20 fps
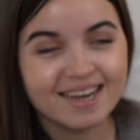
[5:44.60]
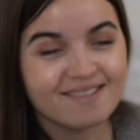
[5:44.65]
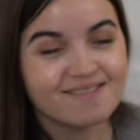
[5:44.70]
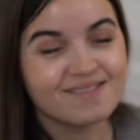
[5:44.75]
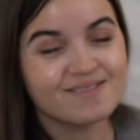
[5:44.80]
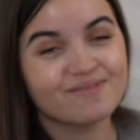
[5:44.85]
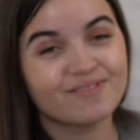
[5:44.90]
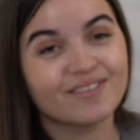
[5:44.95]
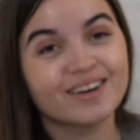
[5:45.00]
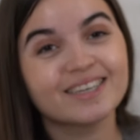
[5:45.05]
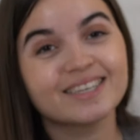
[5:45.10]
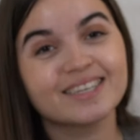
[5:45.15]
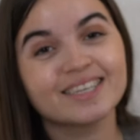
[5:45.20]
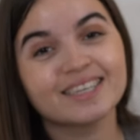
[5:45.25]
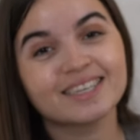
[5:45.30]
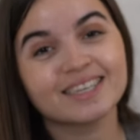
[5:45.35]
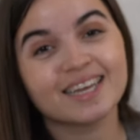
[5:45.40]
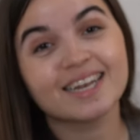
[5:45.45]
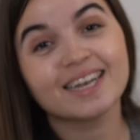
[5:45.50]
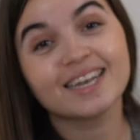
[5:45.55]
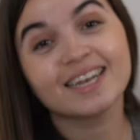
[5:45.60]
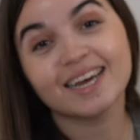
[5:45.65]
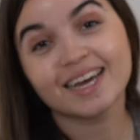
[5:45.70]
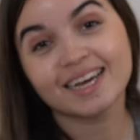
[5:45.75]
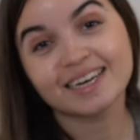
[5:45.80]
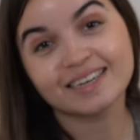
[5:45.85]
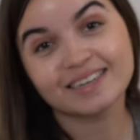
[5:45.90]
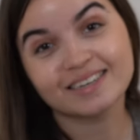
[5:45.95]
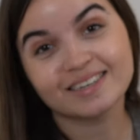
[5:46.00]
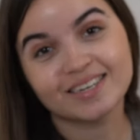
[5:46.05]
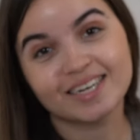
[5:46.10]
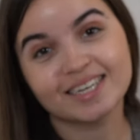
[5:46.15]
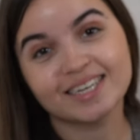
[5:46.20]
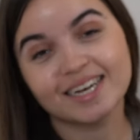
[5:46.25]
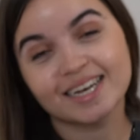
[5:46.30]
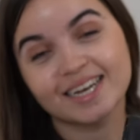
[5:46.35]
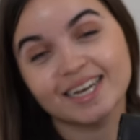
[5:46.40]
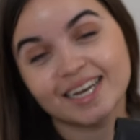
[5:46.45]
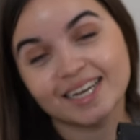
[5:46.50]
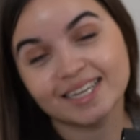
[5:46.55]
the price is
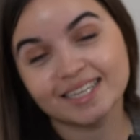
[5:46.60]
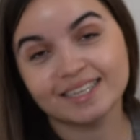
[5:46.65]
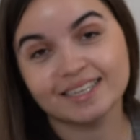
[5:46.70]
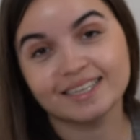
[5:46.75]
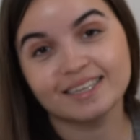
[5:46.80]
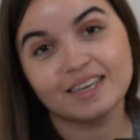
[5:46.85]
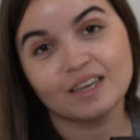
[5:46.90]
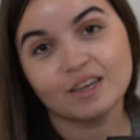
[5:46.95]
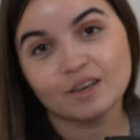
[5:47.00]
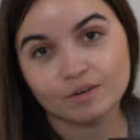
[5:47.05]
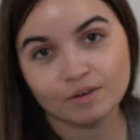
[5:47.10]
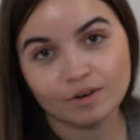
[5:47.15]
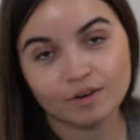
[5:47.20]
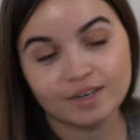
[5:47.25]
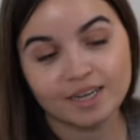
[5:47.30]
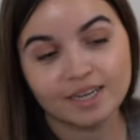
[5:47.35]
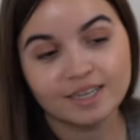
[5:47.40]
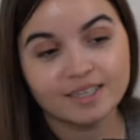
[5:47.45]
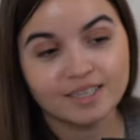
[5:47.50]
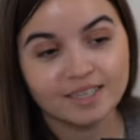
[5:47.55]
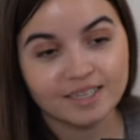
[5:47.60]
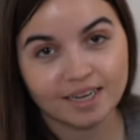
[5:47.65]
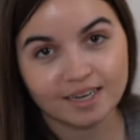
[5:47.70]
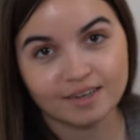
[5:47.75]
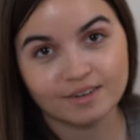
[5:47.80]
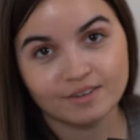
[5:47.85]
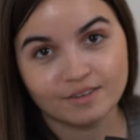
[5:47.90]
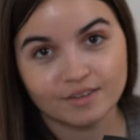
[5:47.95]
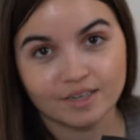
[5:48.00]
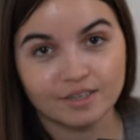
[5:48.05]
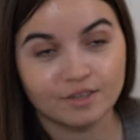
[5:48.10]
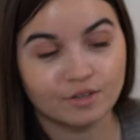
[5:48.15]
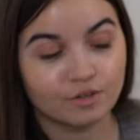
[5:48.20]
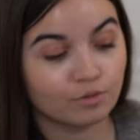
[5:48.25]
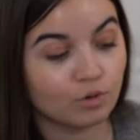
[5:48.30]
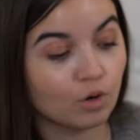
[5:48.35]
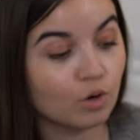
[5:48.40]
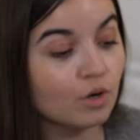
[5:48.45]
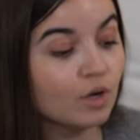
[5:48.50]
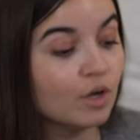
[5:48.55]
990 euro, 9,900
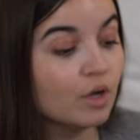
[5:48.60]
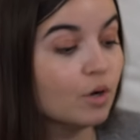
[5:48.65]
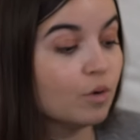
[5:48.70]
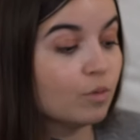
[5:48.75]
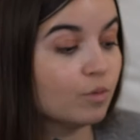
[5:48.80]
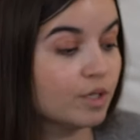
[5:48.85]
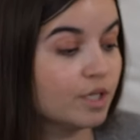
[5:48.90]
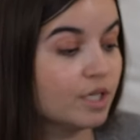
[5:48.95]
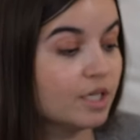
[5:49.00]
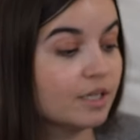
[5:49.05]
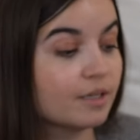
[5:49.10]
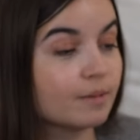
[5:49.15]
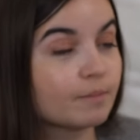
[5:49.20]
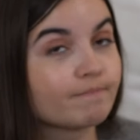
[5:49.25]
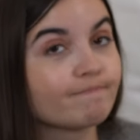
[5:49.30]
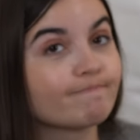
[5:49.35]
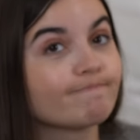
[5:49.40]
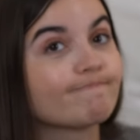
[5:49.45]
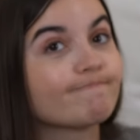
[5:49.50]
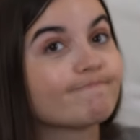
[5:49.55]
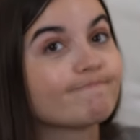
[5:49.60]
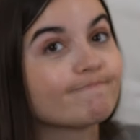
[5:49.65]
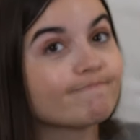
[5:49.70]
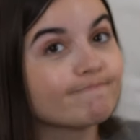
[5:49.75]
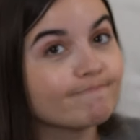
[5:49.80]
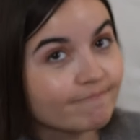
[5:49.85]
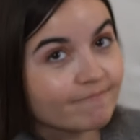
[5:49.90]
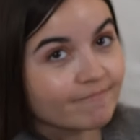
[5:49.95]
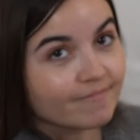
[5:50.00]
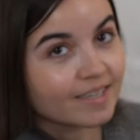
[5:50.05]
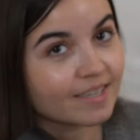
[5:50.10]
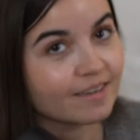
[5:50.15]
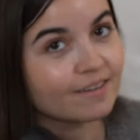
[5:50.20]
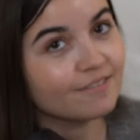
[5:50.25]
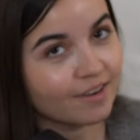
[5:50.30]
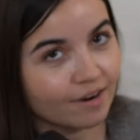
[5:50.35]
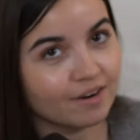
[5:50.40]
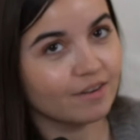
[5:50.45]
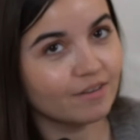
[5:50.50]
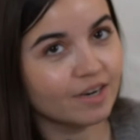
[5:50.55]
euro, which is
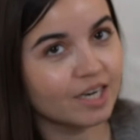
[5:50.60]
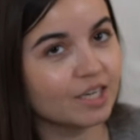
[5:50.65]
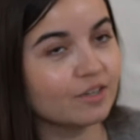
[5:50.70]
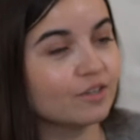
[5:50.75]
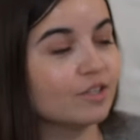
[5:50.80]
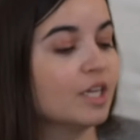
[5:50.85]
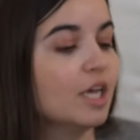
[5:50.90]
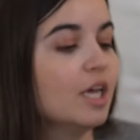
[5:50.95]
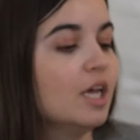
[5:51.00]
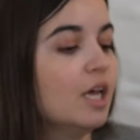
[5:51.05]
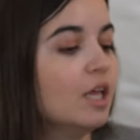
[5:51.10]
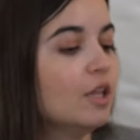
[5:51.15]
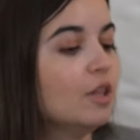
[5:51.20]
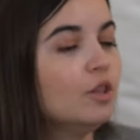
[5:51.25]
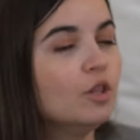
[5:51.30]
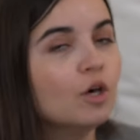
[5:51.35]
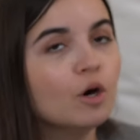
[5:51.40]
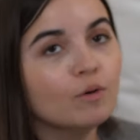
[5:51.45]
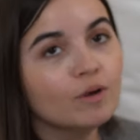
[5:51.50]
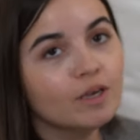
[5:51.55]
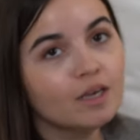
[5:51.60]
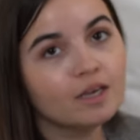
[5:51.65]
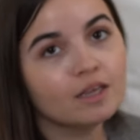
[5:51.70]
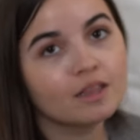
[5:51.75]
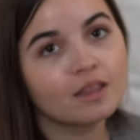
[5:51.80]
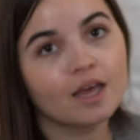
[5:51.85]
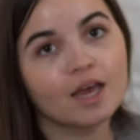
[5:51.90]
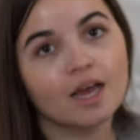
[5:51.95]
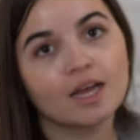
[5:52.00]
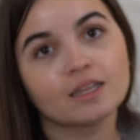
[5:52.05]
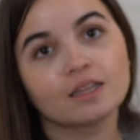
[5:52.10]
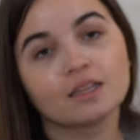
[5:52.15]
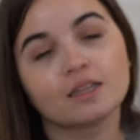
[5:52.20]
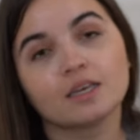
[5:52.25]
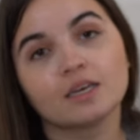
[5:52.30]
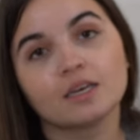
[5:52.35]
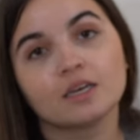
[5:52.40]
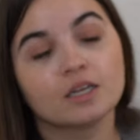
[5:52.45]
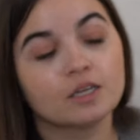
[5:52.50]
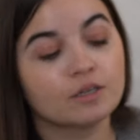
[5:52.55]
very, very good. Knowing that
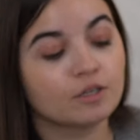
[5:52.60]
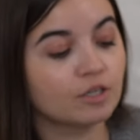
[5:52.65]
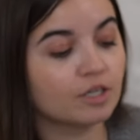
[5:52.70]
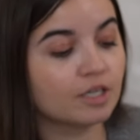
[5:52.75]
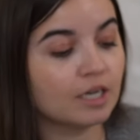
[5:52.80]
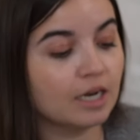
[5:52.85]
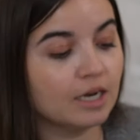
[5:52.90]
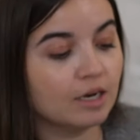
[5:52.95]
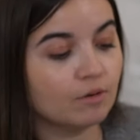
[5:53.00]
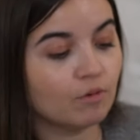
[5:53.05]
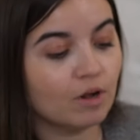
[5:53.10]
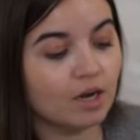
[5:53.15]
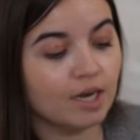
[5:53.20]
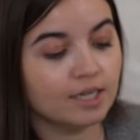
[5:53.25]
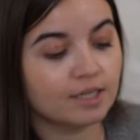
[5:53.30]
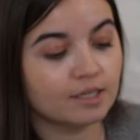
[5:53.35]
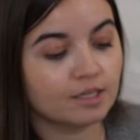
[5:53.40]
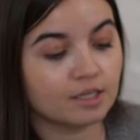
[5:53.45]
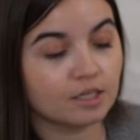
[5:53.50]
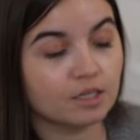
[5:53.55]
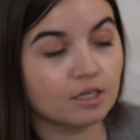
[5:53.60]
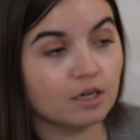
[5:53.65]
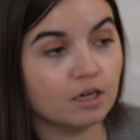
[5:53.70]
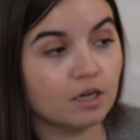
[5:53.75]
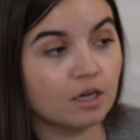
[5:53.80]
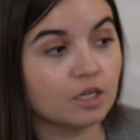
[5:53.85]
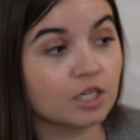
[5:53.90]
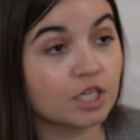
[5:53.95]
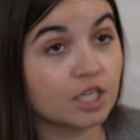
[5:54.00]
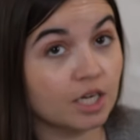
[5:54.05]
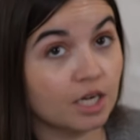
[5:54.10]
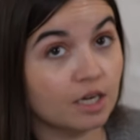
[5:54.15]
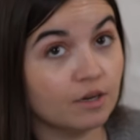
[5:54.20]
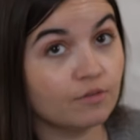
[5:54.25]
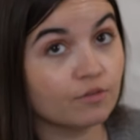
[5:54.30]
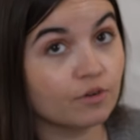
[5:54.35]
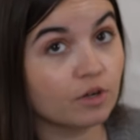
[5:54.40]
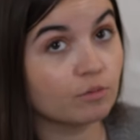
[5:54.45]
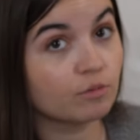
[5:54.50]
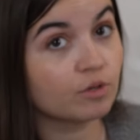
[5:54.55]
the Chanel wallet
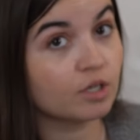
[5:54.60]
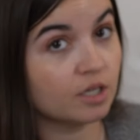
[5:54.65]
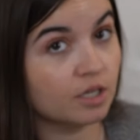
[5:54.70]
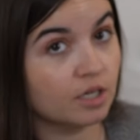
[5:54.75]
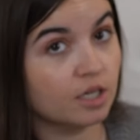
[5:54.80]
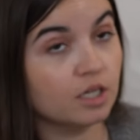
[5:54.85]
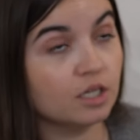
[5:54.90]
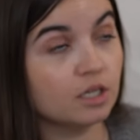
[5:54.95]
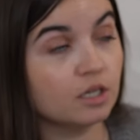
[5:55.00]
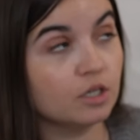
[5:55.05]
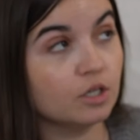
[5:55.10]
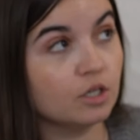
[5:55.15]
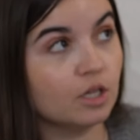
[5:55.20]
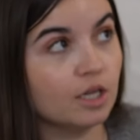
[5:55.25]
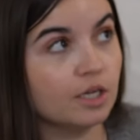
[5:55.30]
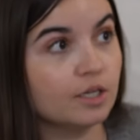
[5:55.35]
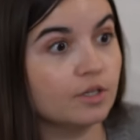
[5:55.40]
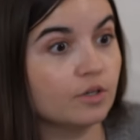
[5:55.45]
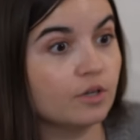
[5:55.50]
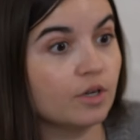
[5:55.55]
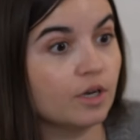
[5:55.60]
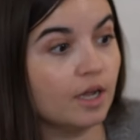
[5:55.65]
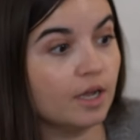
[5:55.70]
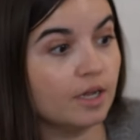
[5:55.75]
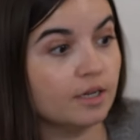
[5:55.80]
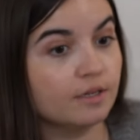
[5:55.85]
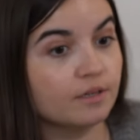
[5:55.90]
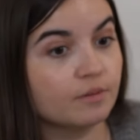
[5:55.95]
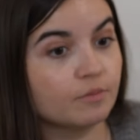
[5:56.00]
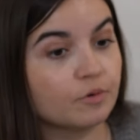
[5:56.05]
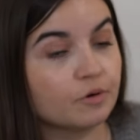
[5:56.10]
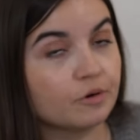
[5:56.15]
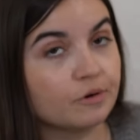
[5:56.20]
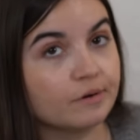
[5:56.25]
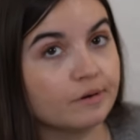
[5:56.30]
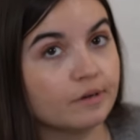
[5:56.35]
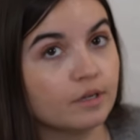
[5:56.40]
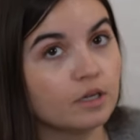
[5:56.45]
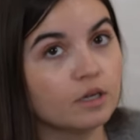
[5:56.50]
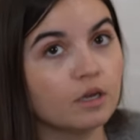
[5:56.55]
Unchained from Chanel, like secondhand, is
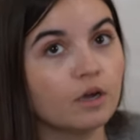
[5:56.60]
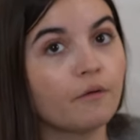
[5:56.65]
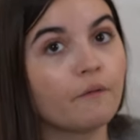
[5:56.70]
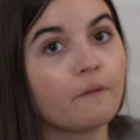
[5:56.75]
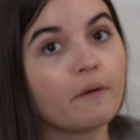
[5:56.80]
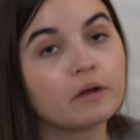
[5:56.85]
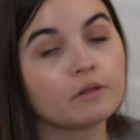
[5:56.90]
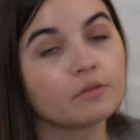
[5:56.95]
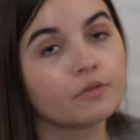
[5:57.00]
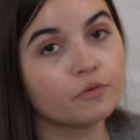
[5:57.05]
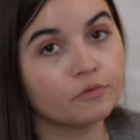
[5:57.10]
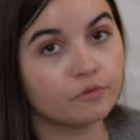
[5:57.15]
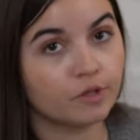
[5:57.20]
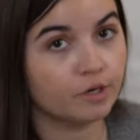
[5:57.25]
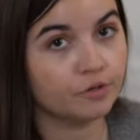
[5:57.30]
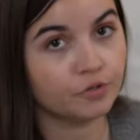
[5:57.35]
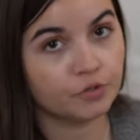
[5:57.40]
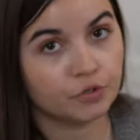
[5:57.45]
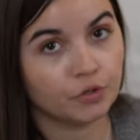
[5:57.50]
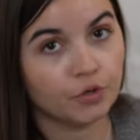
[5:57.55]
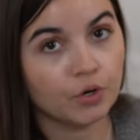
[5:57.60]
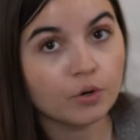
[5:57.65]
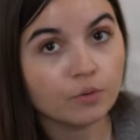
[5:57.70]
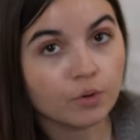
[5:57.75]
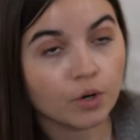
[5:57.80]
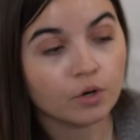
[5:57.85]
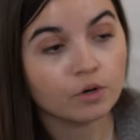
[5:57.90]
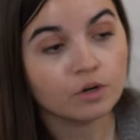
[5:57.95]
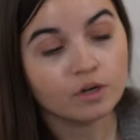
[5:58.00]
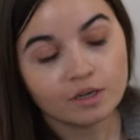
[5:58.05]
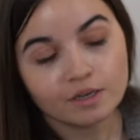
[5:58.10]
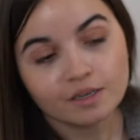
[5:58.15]
more around 2,000 euro,